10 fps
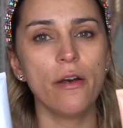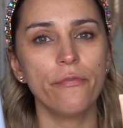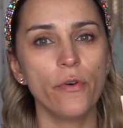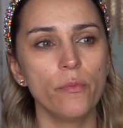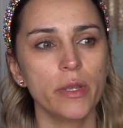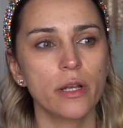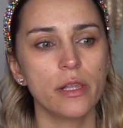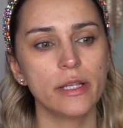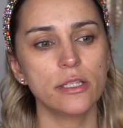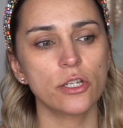foamy
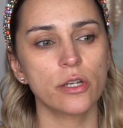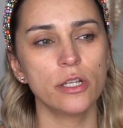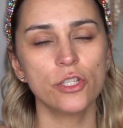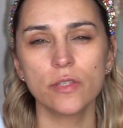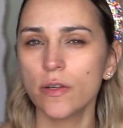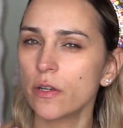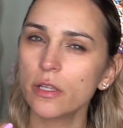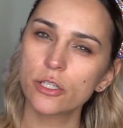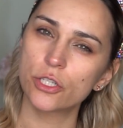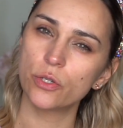cleanser, it's just very
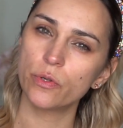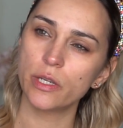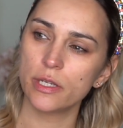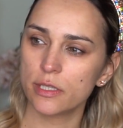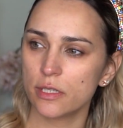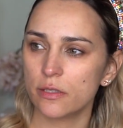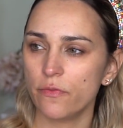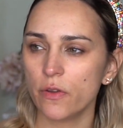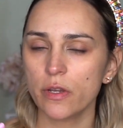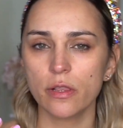luxurious. It's
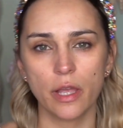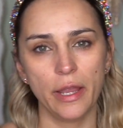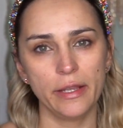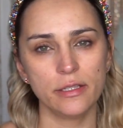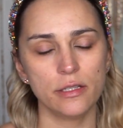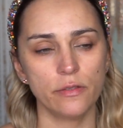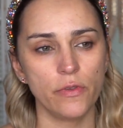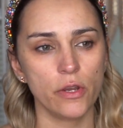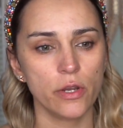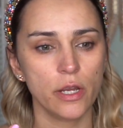very light. It's
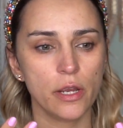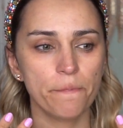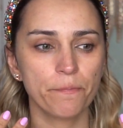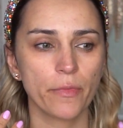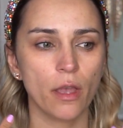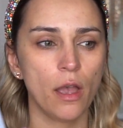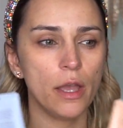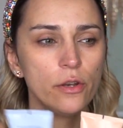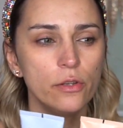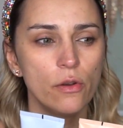very,
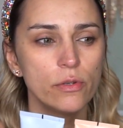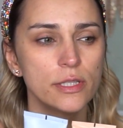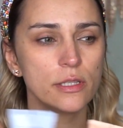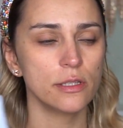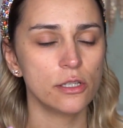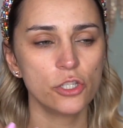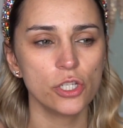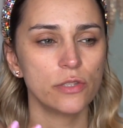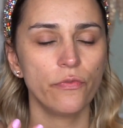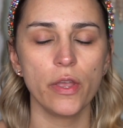I don't know, it's
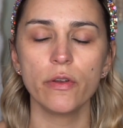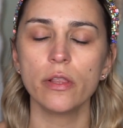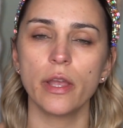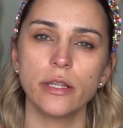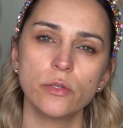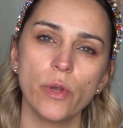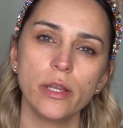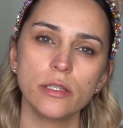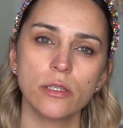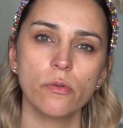just very
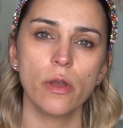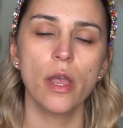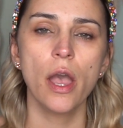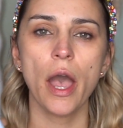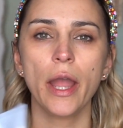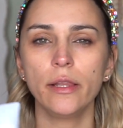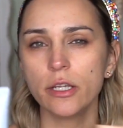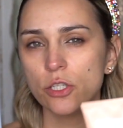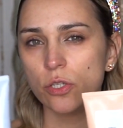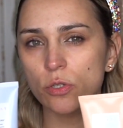lightweight. So I
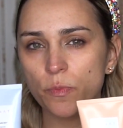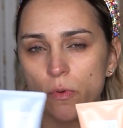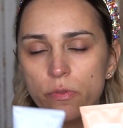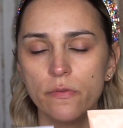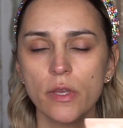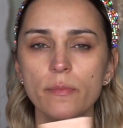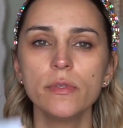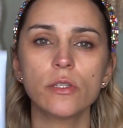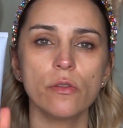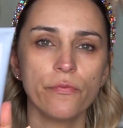like to use both of them.
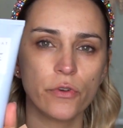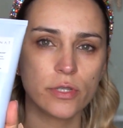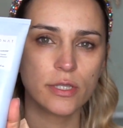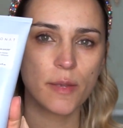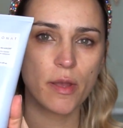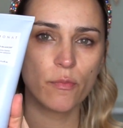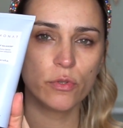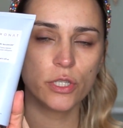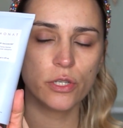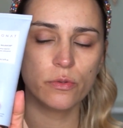So the first time I
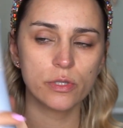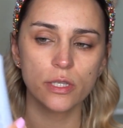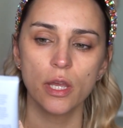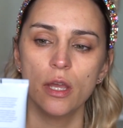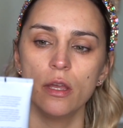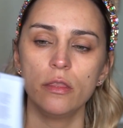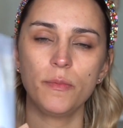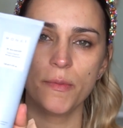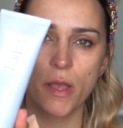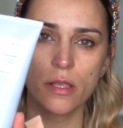would use the
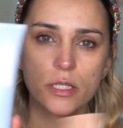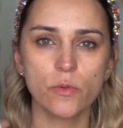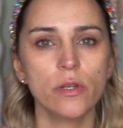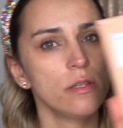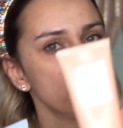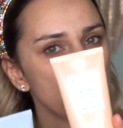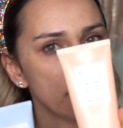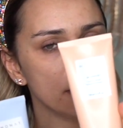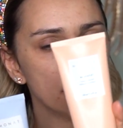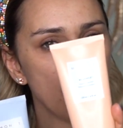Be Balanced one, and the
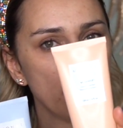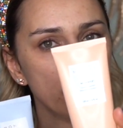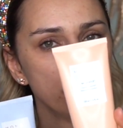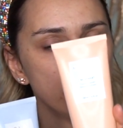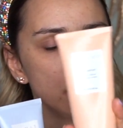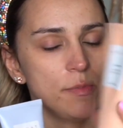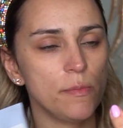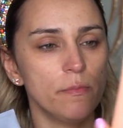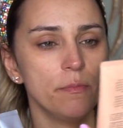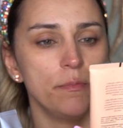second time I would use
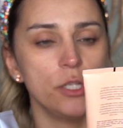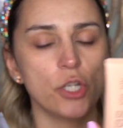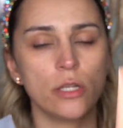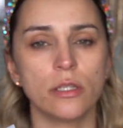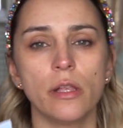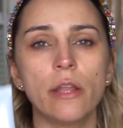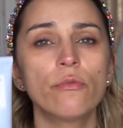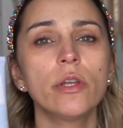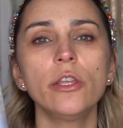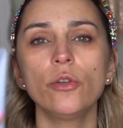the Be Gentle. And
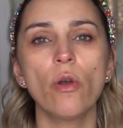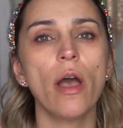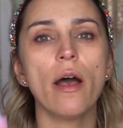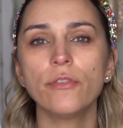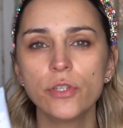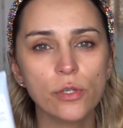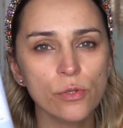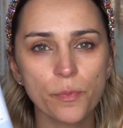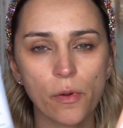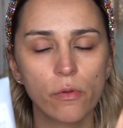really you don't have to
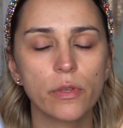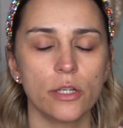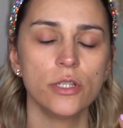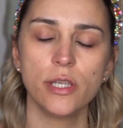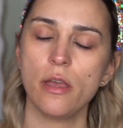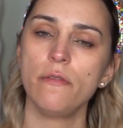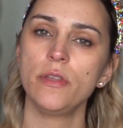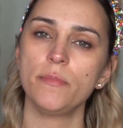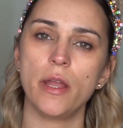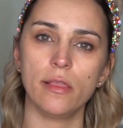use both. I just have
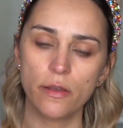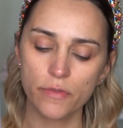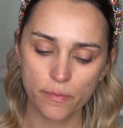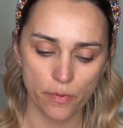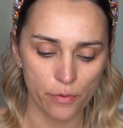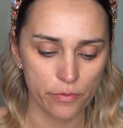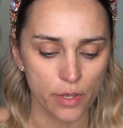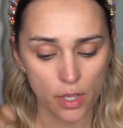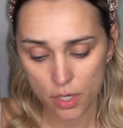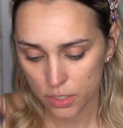them. I love them both,
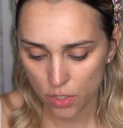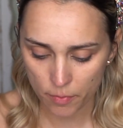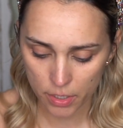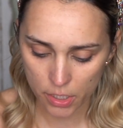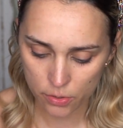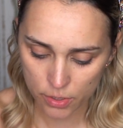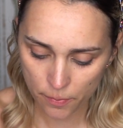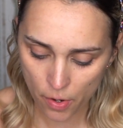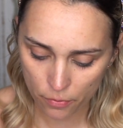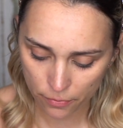so I'm gonna use
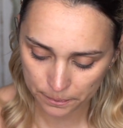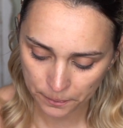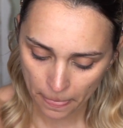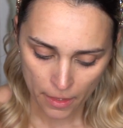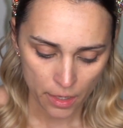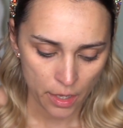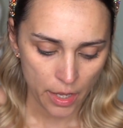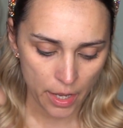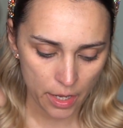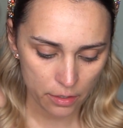them both.
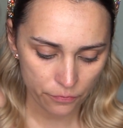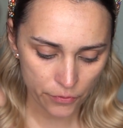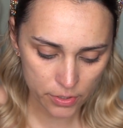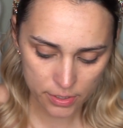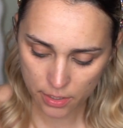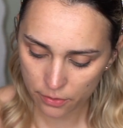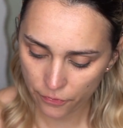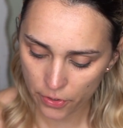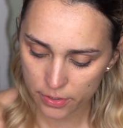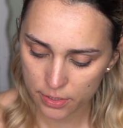And first thing
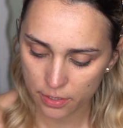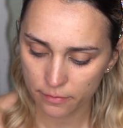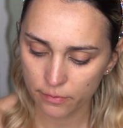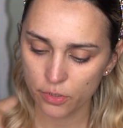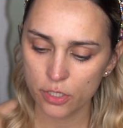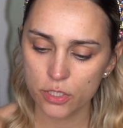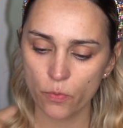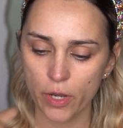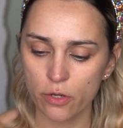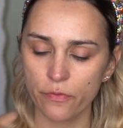first, you need to
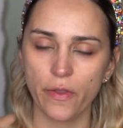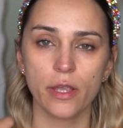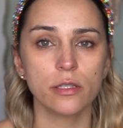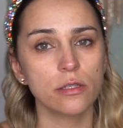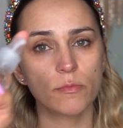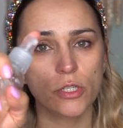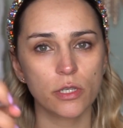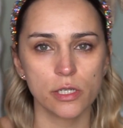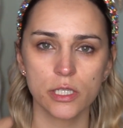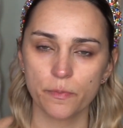wet your face. So I'm just
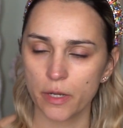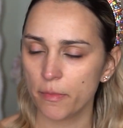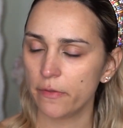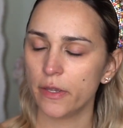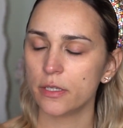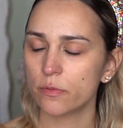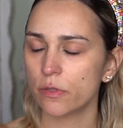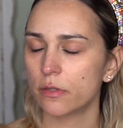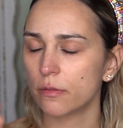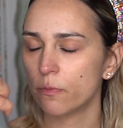gonna spray my face
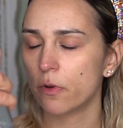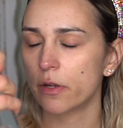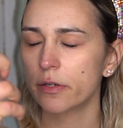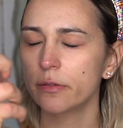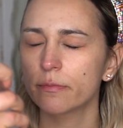with water.